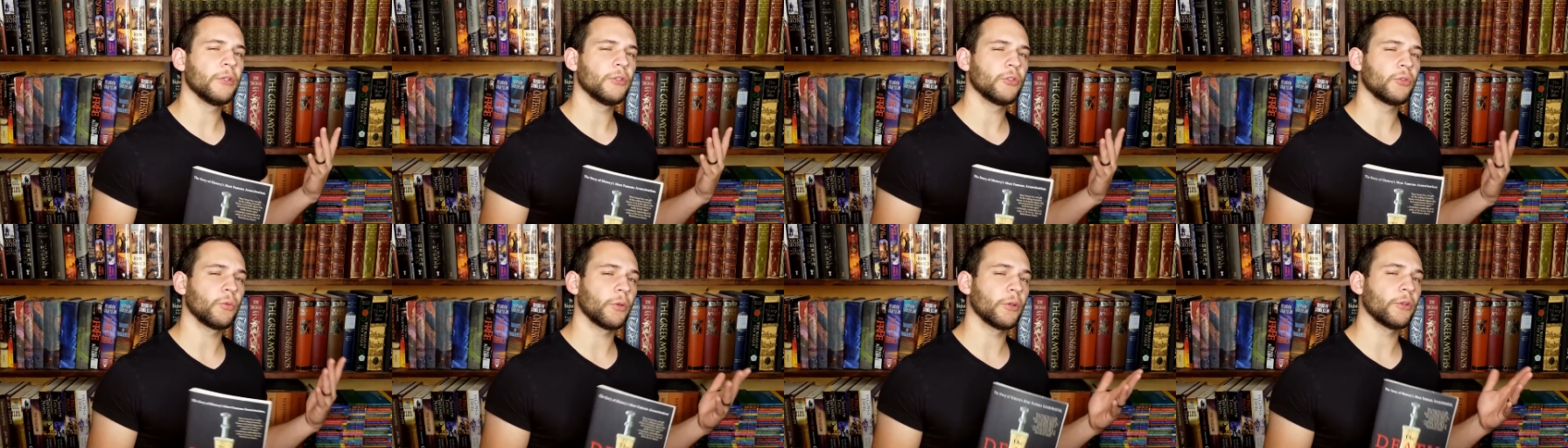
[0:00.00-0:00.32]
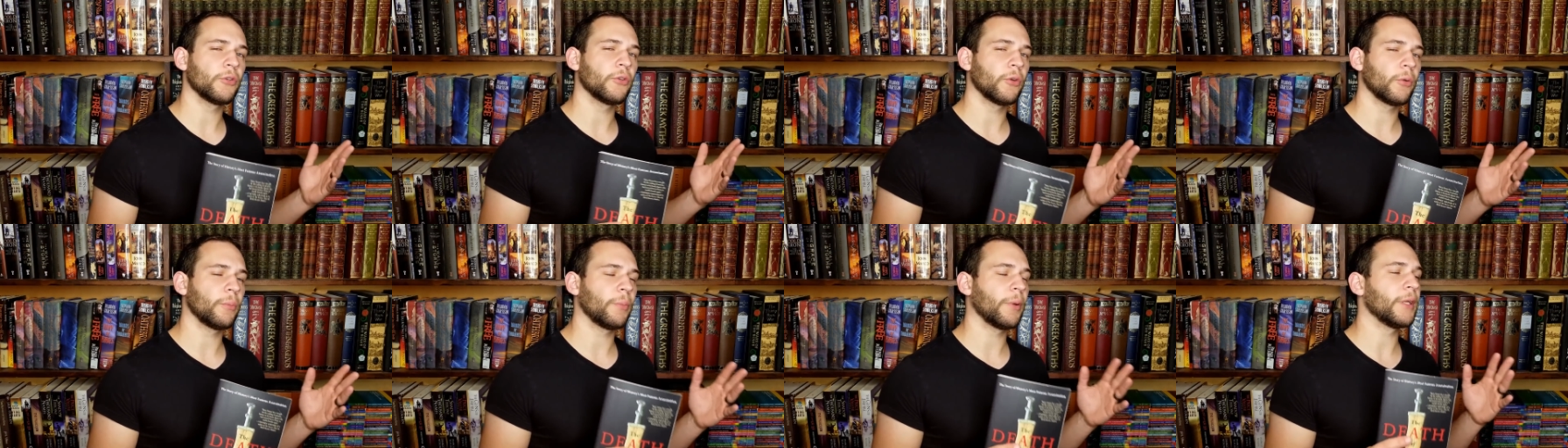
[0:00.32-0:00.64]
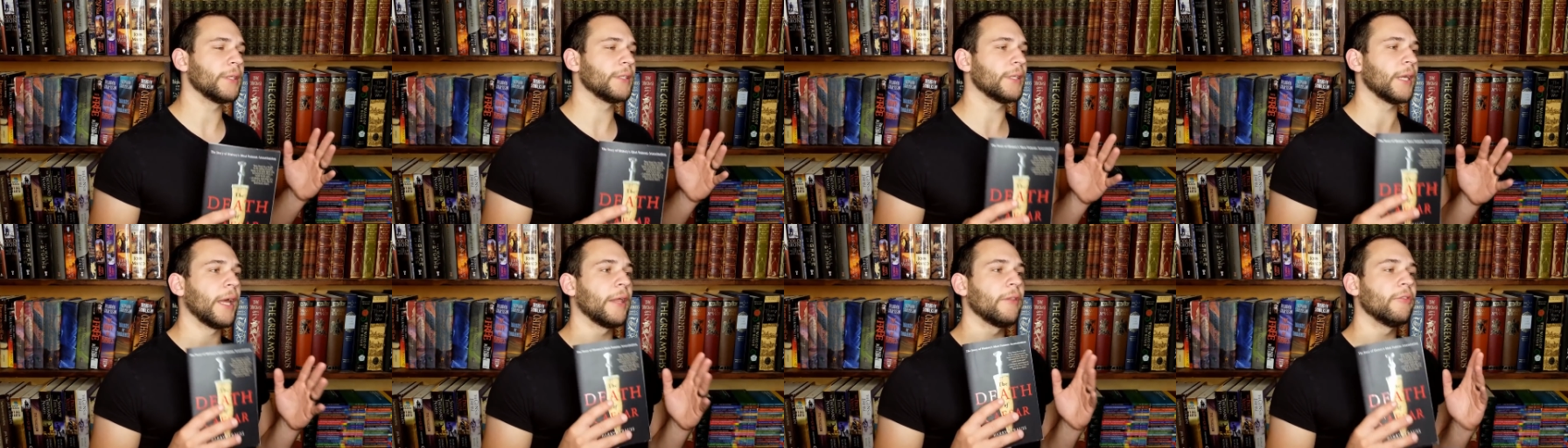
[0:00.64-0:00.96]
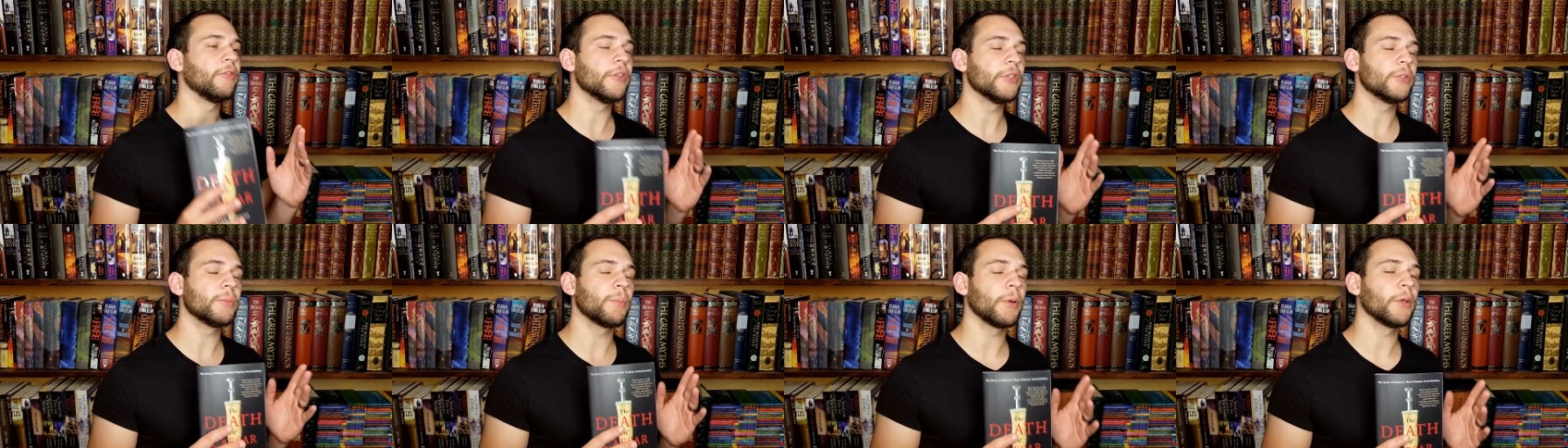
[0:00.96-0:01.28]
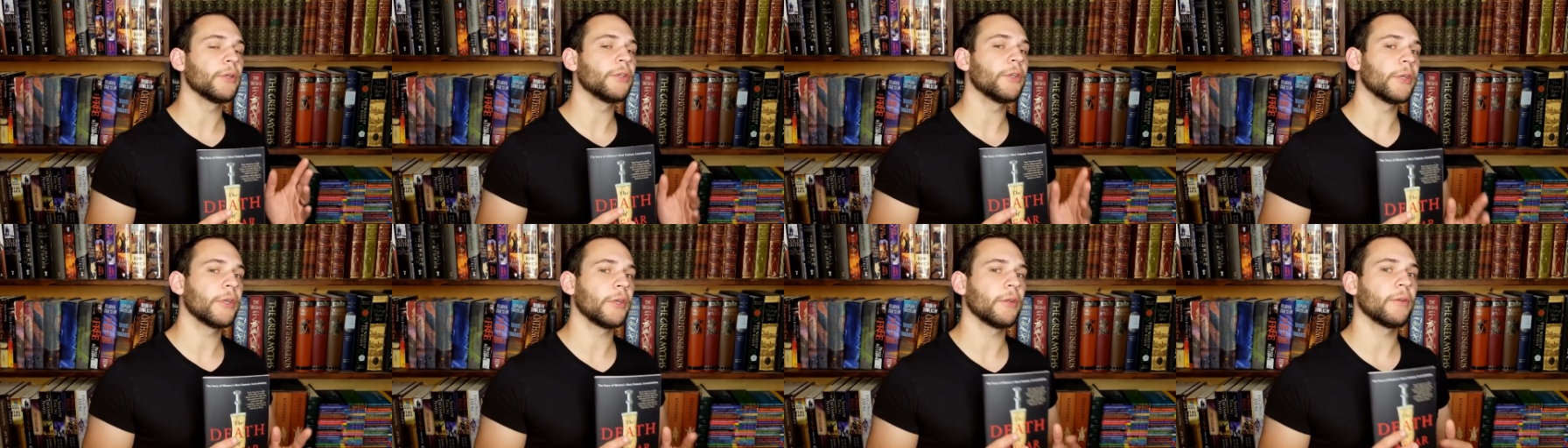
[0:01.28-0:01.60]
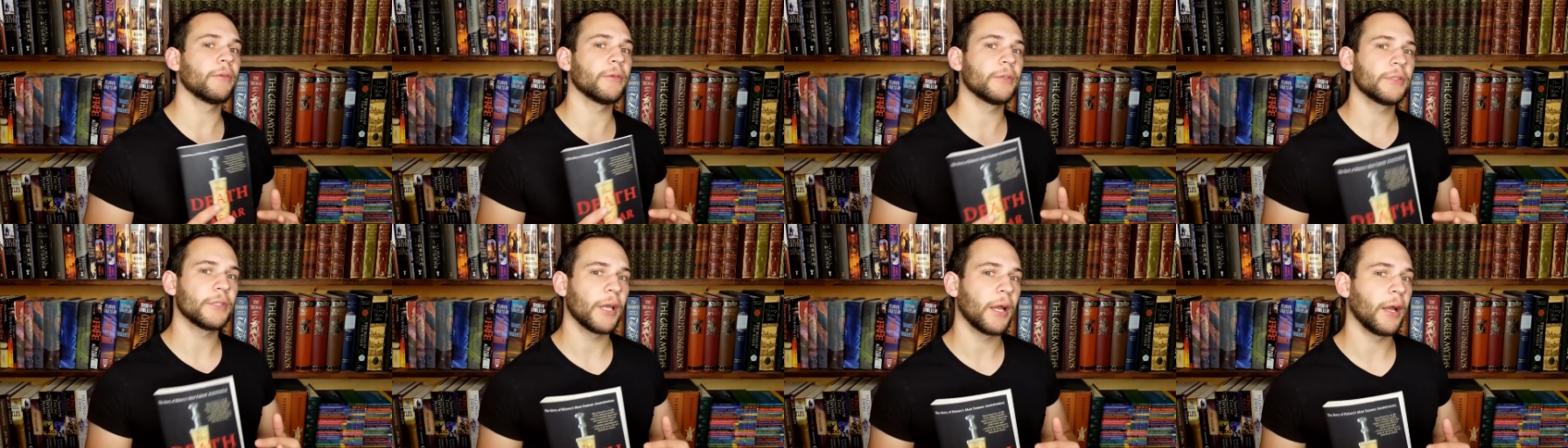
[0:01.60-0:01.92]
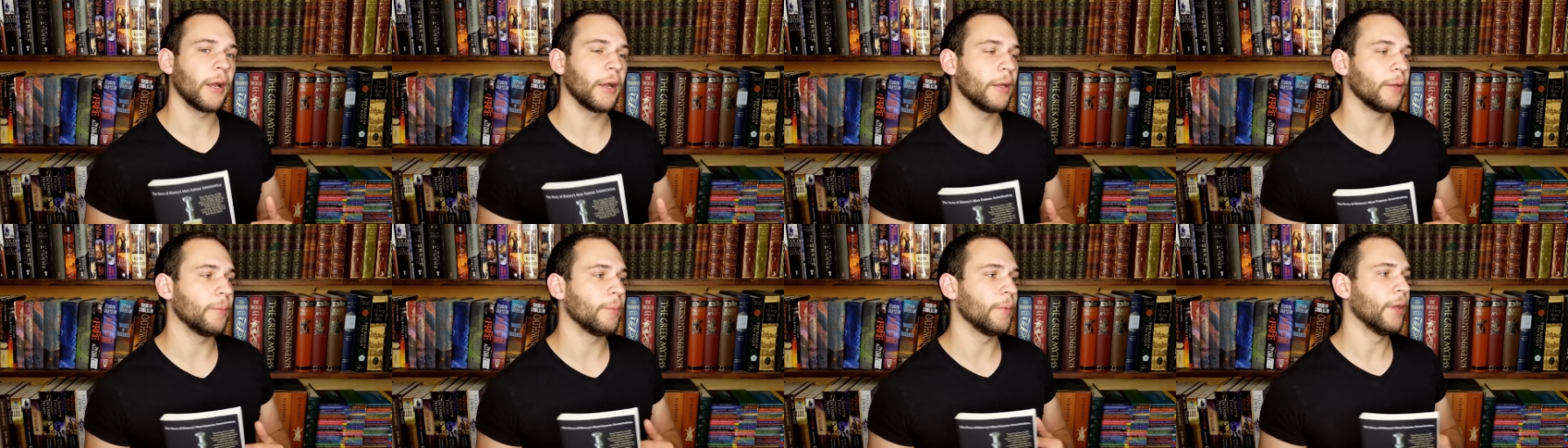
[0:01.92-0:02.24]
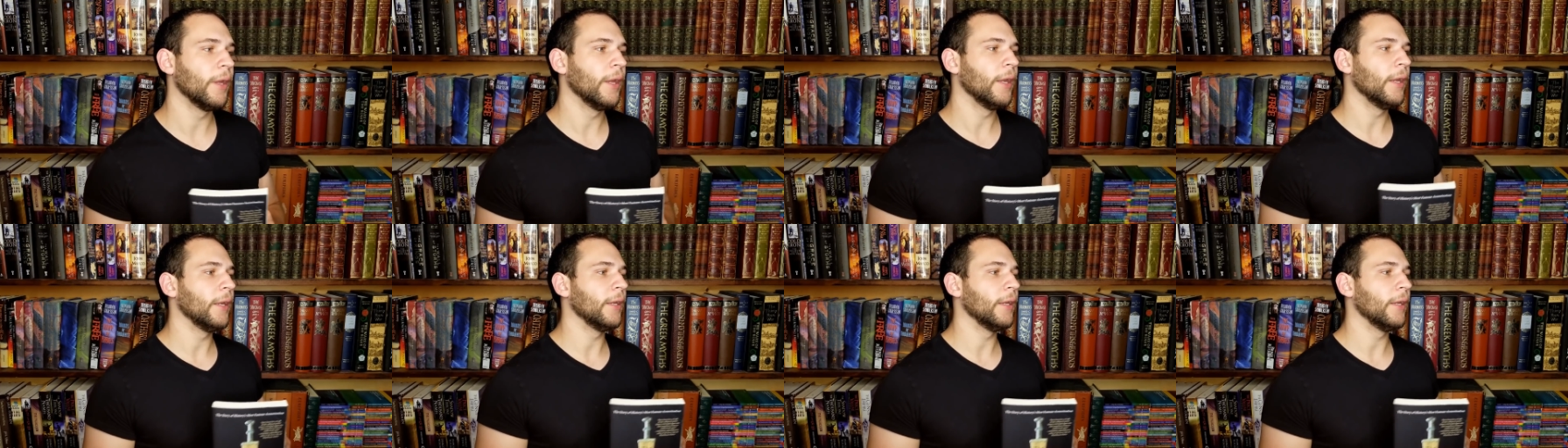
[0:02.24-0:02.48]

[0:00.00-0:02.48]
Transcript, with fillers: sort of took place at this particular time